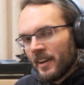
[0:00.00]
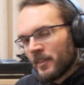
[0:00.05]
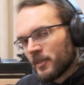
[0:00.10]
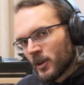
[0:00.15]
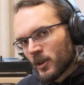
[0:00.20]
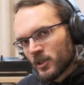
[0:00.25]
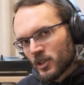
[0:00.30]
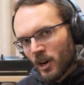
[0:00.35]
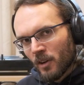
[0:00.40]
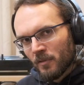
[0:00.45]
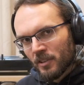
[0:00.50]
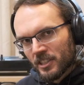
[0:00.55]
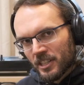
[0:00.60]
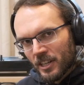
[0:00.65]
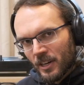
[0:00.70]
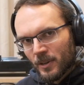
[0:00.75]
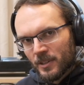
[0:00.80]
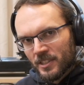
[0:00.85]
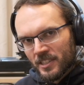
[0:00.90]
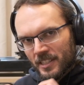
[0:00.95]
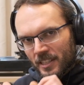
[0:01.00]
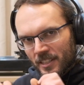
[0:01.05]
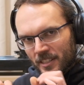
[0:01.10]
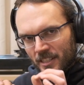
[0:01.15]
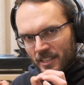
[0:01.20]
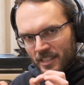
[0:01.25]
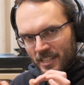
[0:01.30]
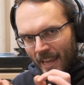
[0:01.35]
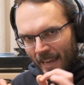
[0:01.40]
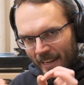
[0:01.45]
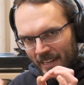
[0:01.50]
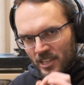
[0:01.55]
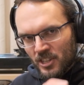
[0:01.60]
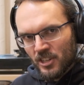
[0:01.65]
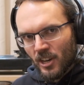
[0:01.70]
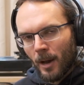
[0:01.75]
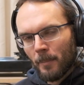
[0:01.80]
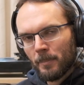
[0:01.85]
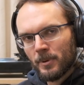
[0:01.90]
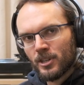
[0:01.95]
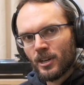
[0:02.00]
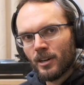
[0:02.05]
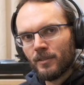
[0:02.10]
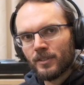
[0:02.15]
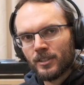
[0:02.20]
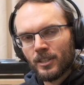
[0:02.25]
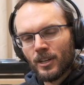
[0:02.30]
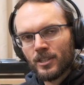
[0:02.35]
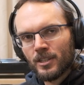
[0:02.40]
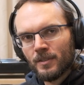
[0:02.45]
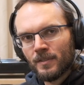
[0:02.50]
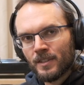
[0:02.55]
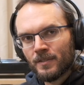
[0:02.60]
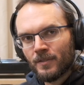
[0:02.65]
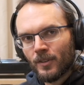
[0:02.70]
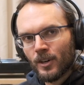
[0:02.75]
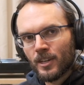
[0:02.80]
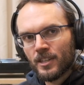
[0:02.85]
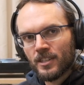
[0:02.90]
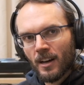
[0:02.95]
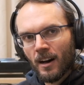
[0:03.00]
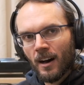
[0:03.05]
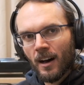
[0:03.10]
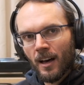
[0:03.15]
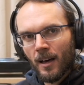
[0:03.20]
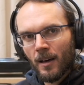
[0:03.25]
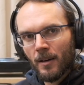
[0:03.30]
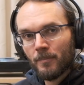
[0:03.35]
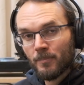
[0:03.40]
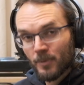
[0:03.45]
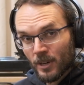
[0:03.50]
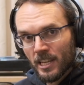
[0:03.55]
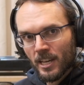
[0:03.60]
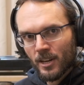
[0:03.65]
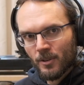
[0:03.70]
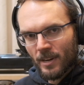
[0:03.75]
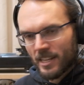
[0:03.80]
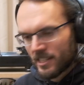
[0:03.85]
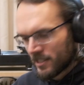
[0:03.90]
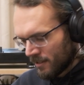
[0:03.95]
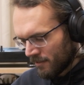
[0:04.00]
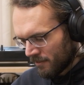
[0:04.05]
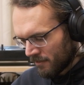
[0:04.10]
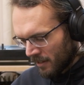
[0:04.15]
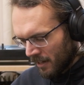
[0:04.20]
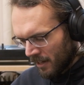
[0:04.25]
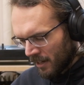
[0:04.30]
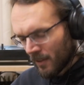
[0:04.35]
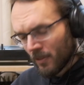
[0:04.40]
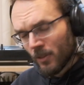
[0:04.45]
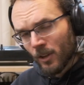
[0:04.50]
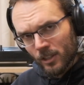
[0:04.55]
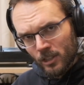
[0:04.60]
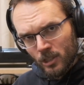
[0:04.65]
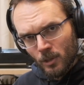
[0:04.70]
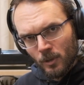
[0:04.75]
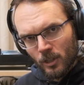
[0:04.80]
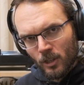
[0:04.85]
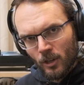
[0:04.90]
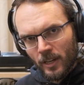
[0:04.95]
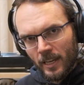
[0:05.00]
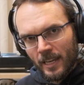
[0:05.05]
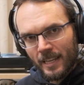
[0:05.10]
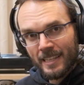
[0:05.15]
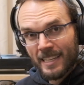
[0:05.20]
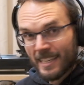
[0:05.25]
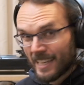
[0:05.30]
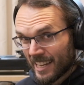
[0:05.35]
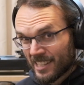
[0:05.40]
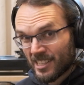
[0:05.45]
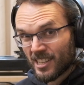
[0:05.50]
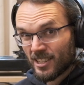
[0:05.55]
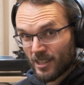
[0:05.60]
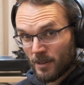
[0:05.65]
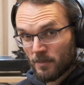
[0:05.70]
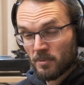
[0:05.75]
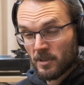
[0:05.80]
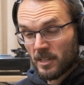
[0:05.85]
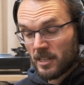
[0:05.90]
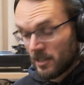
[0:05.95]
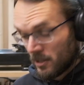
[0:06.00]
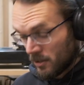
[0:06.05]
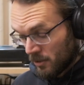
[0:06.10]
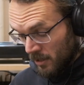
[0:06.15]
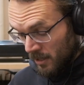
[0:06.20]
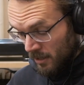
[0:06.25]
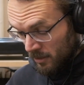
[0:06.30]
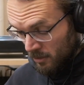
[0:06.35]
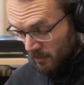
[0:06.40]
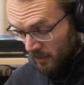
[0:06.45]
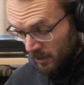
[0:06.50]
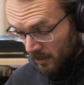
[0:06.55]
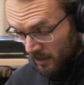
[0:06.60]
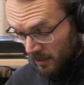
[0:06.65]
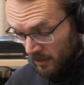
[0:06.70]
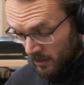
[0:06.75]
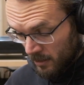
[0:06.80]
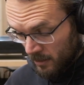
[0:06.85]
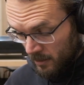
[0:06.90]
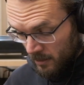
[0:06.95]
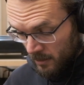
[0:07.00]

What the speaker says: Those overtones, the slightly sharpish overtones of his voice are pretty aggressive. Not too annoying. The S's are pretty annoying, to be honest.